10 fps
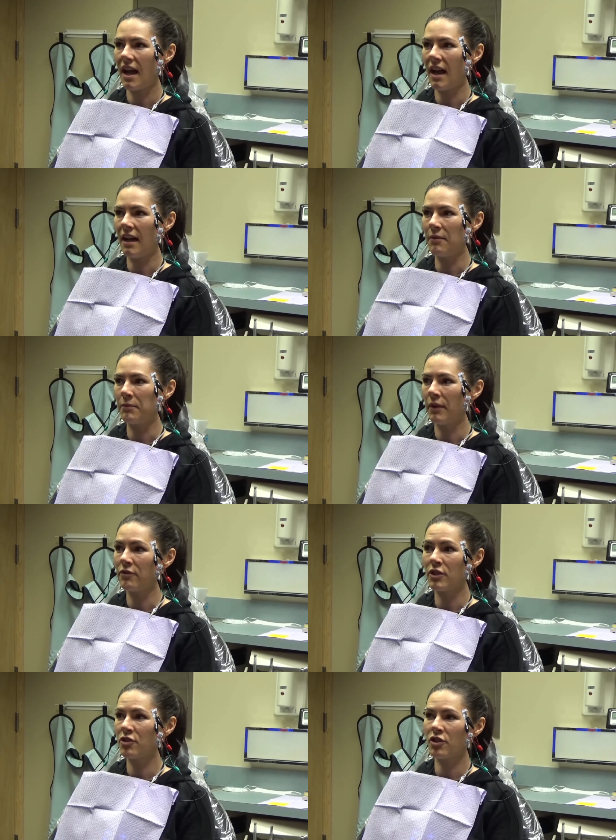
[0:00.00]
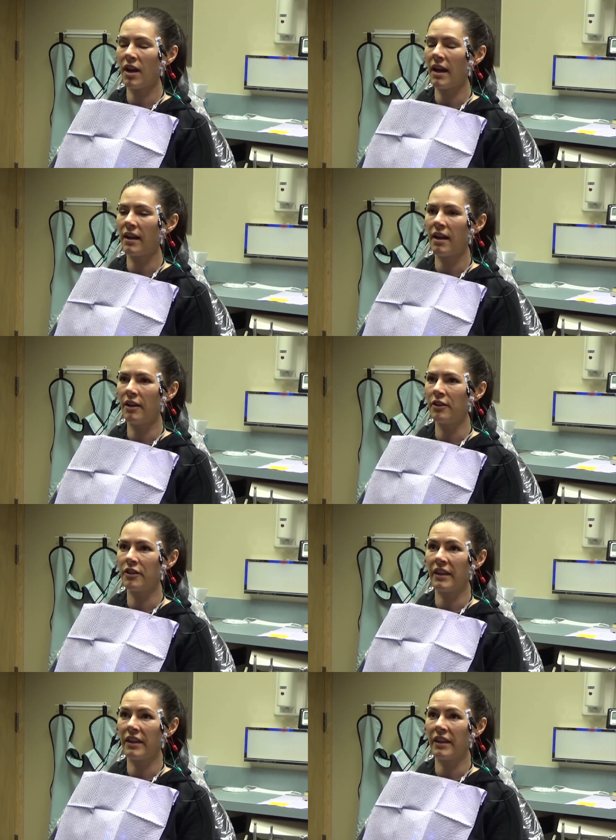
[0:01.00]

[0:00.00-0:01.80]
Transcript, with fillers: um, of just trying other